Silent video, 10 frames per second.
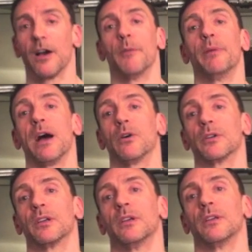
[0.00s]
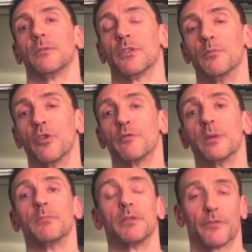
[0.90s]
about the
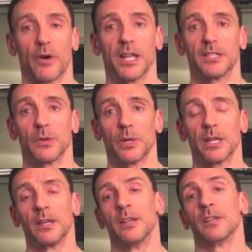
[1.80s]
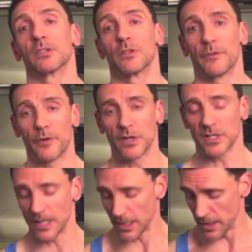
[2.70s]
movement before I do it. So the
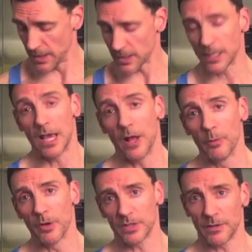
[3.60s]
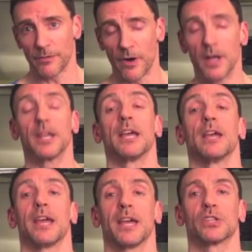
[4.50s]
first thing is elbows in front,
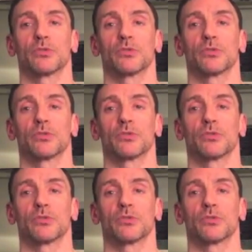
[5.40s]
hands